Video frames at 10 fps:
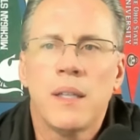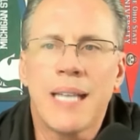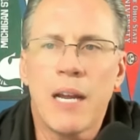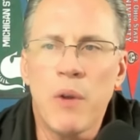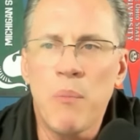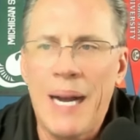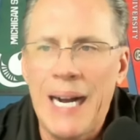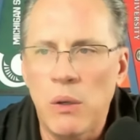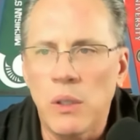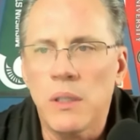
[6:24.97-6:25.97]
Tyreem
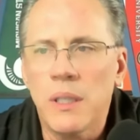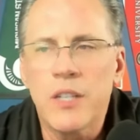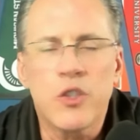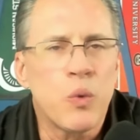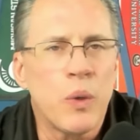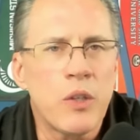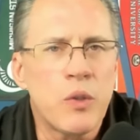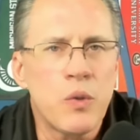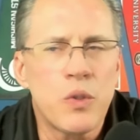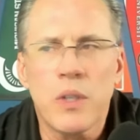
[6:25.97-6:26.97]
Powell has
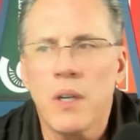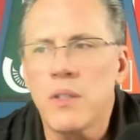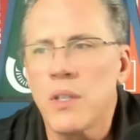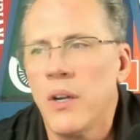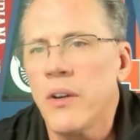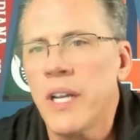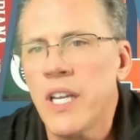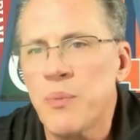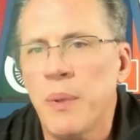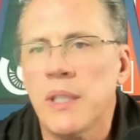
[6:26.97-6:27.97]
22 starts under
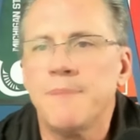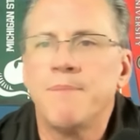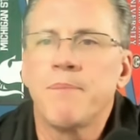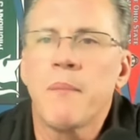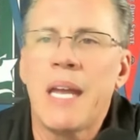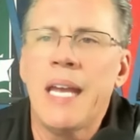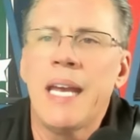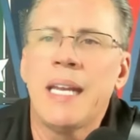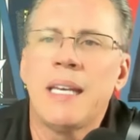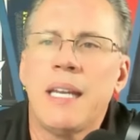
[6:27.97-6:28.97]
his belt,
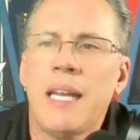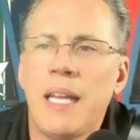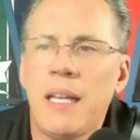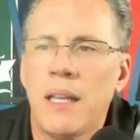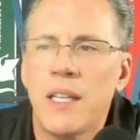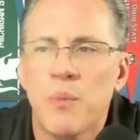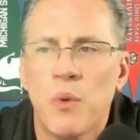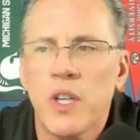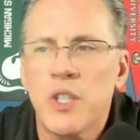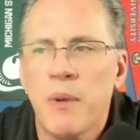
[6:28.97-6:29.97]
and he lends
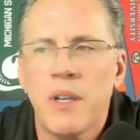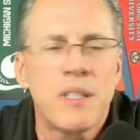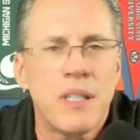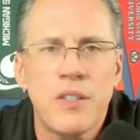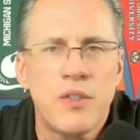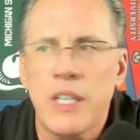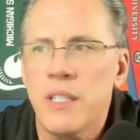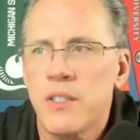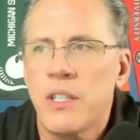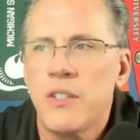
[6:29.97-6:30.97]
more experience to this
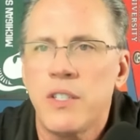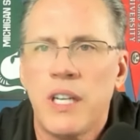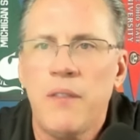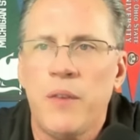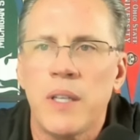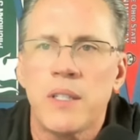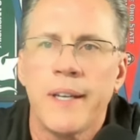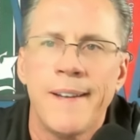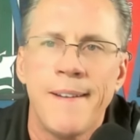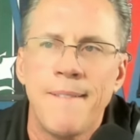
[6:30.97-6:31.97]
stingy defense.
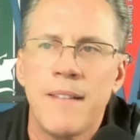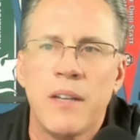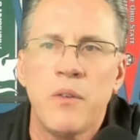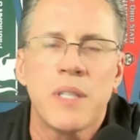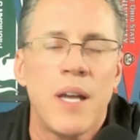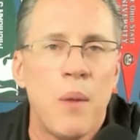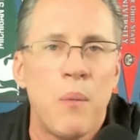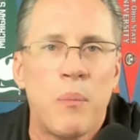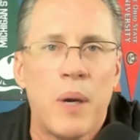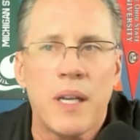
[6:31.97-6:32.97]
And he was on the
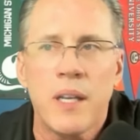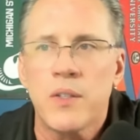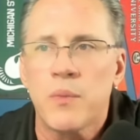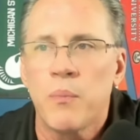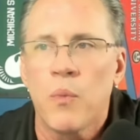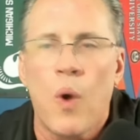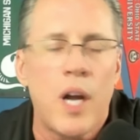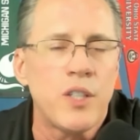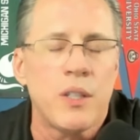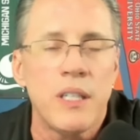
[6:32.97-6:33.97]
Butkus
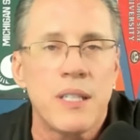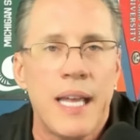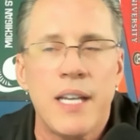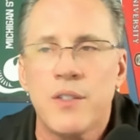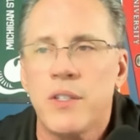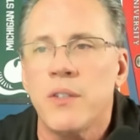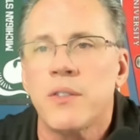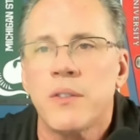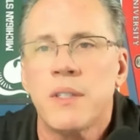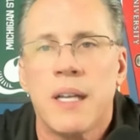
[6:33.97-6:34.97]
watch list last year,
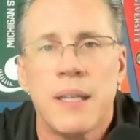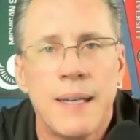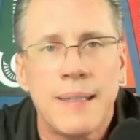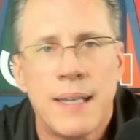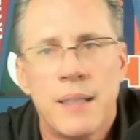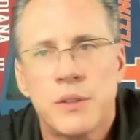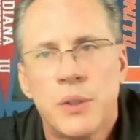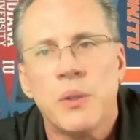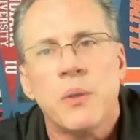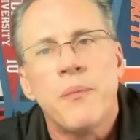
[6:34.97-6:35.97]
so he's got a lot of talent
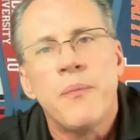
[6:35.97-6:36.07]
too.